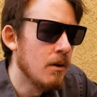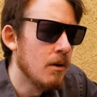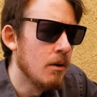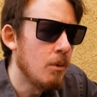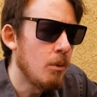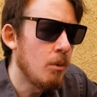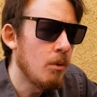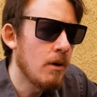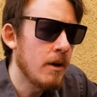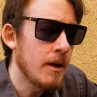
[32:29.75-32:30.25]

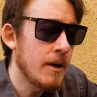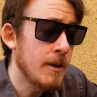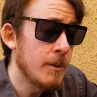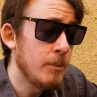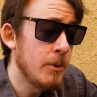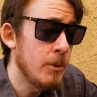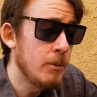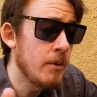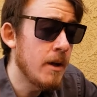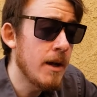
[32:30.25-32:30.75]
or I could
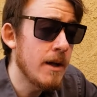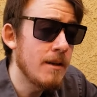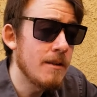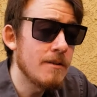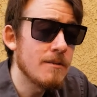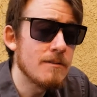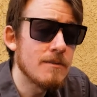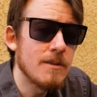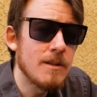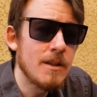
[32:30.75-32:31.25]
be right,
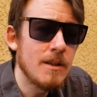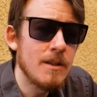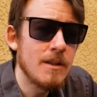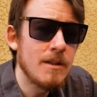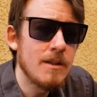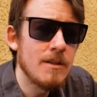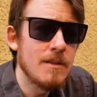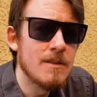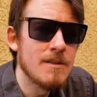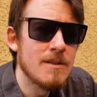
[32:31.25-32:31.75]

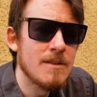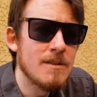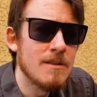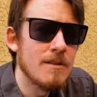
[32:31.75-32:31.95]
and